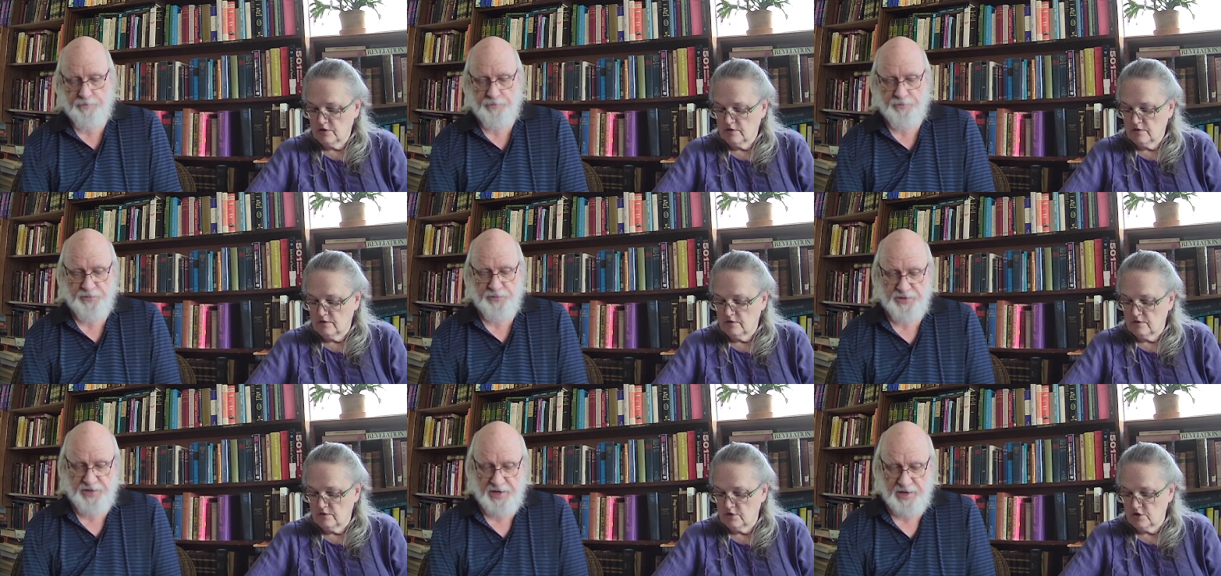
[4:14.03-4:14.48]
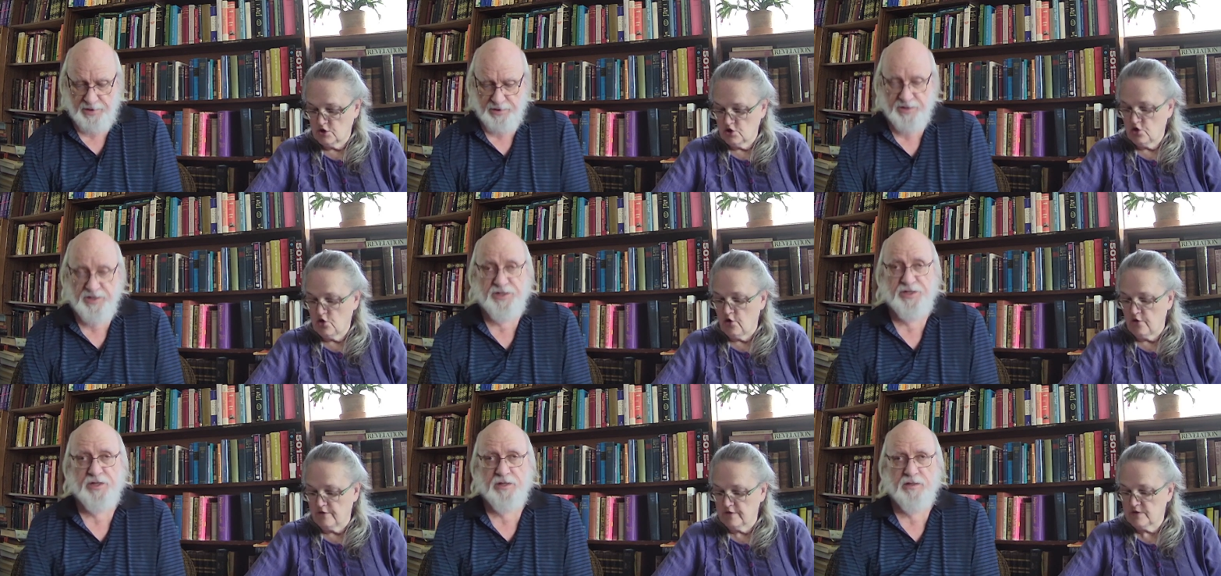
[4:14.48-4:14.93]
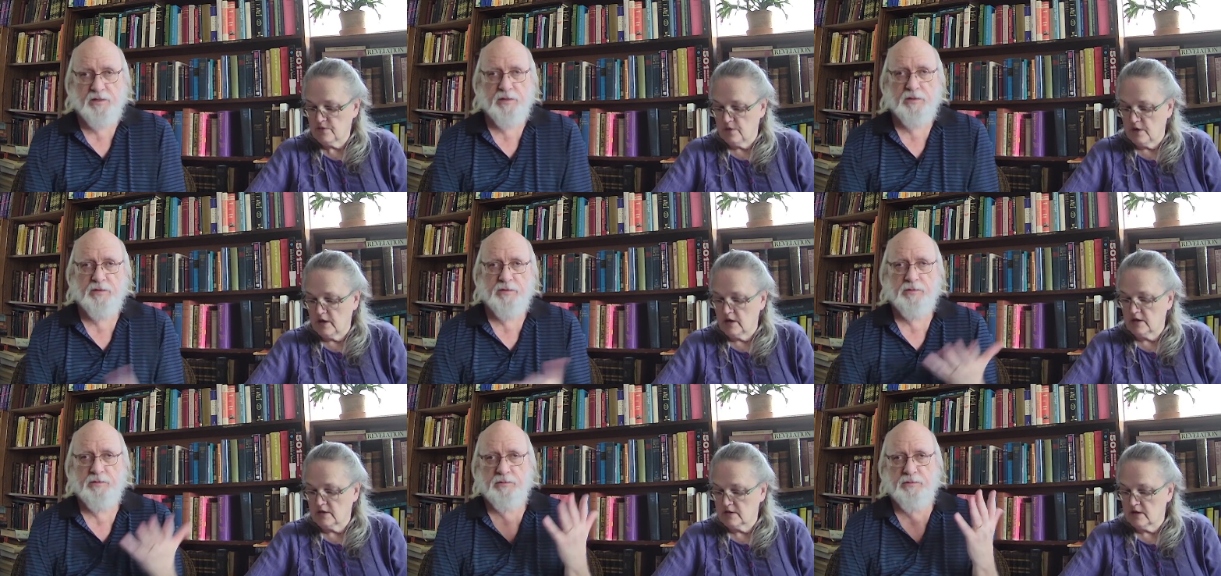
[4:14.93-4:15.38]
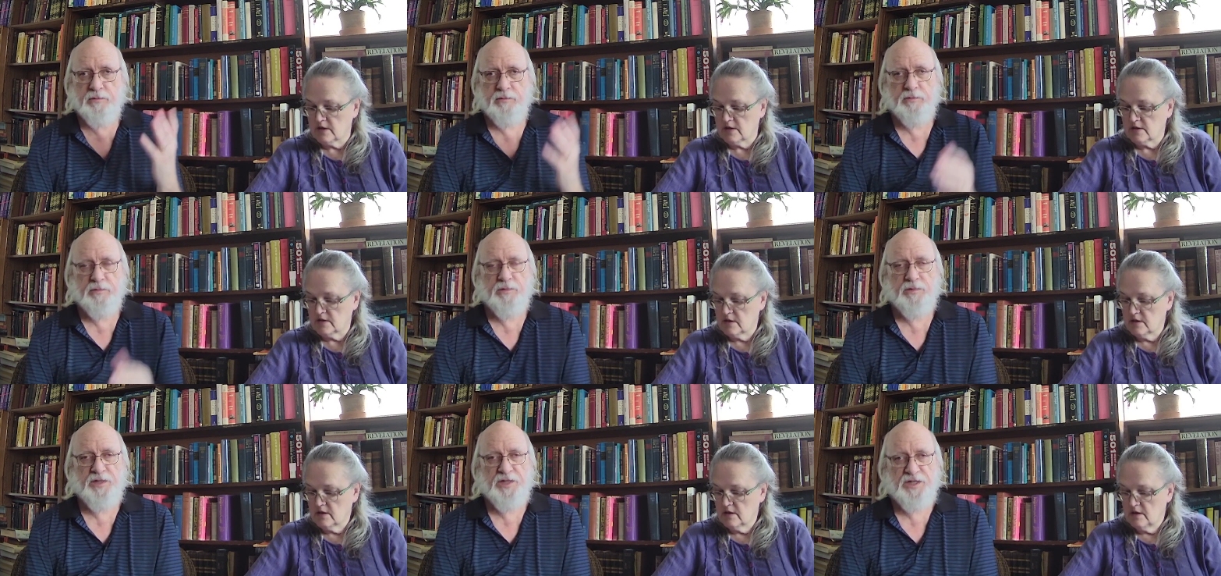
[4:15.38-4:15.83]
Speaker 1: Yeah, Jehovah's this, Witnesses.
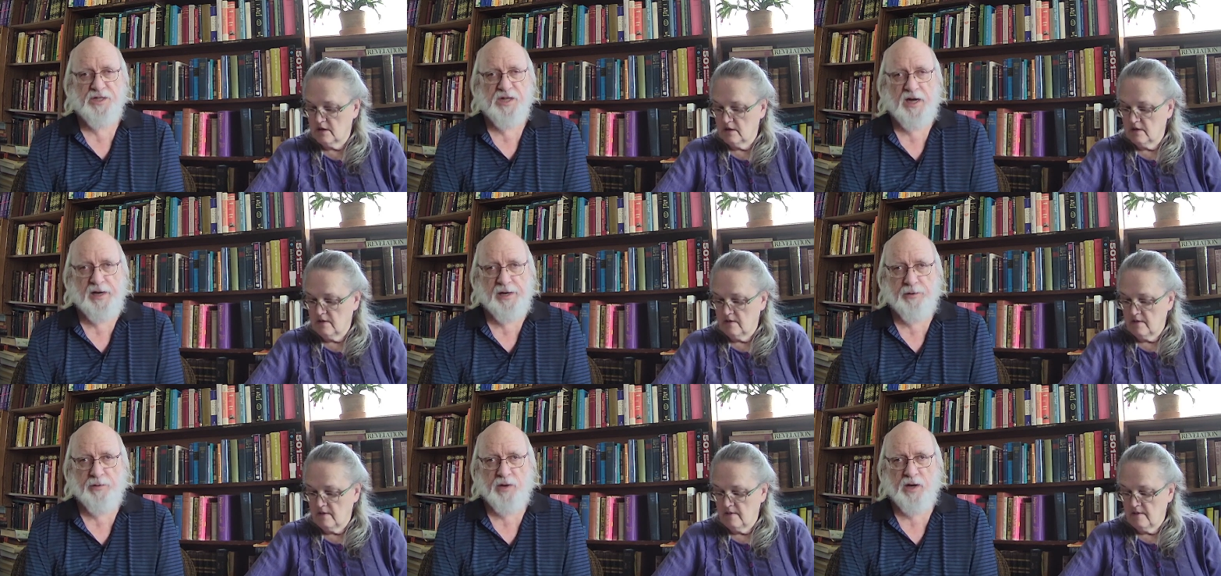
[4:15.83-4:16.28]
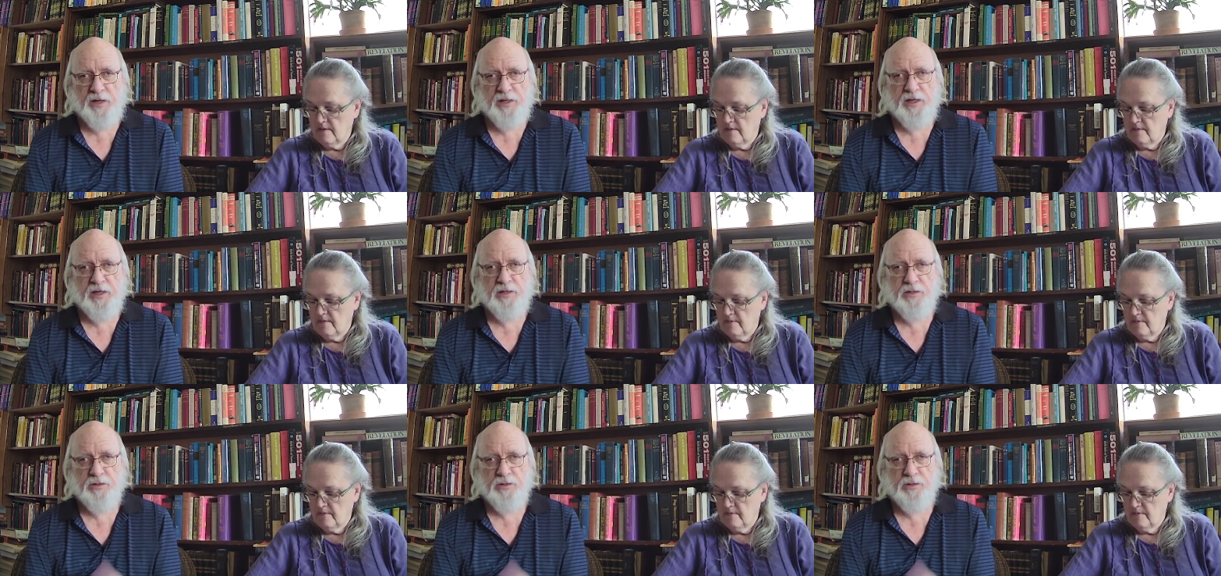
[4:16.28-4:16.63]
This hierarchical